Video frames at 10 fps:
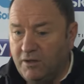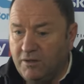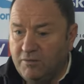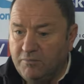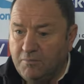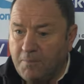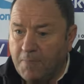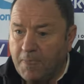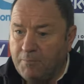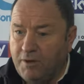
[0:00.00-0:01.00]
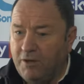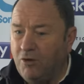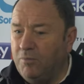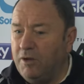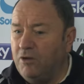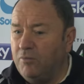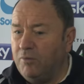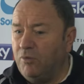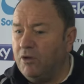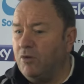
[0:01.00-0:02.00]
Um, but they got to be a
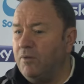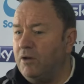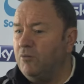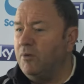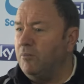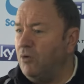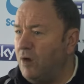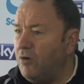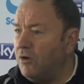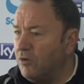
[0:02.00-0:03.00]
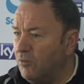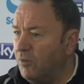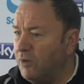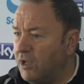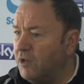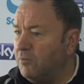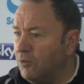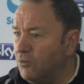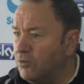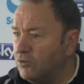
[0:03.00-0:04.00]
little bit. We got to be a little bit more arrogant when we get the
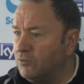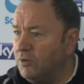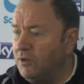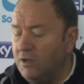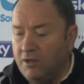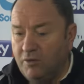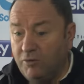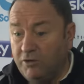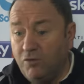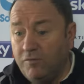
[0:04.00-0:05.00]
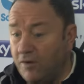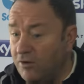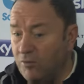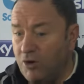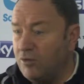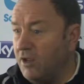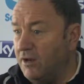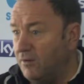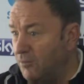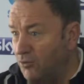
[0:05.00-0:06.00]
ball because we we do very well
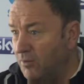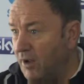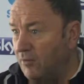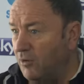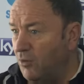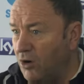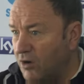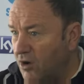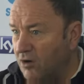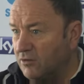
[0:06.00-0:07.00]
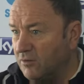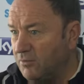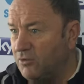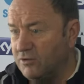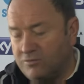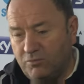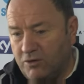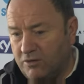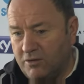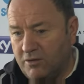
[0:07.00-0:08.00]
getting the ball back. We work hard. The boys
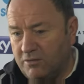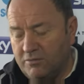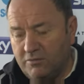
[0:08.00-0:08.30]
work